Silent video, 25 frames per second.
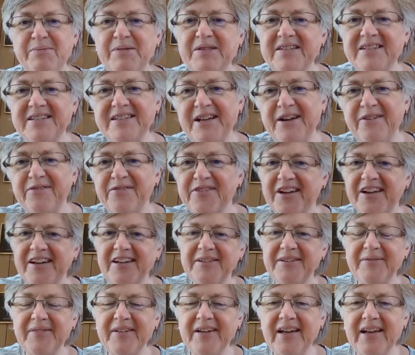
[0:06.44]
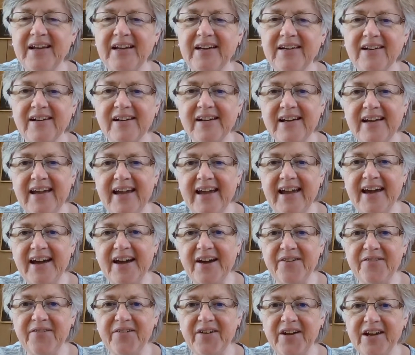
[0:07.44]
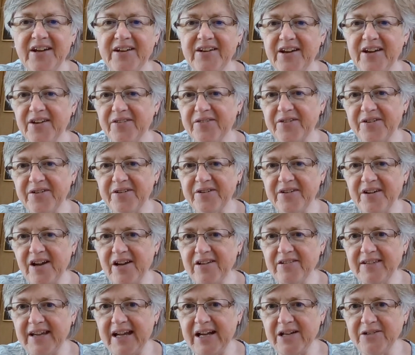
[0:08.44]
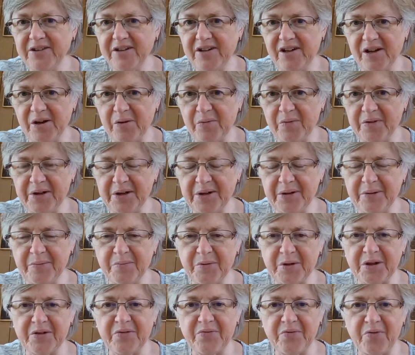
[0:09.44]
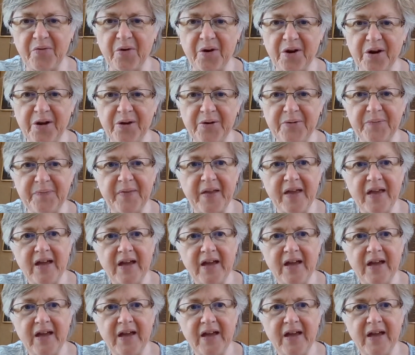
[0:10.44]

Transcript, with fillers: is Mrs. Huffcutt, and I have another Caldecott winning book for you.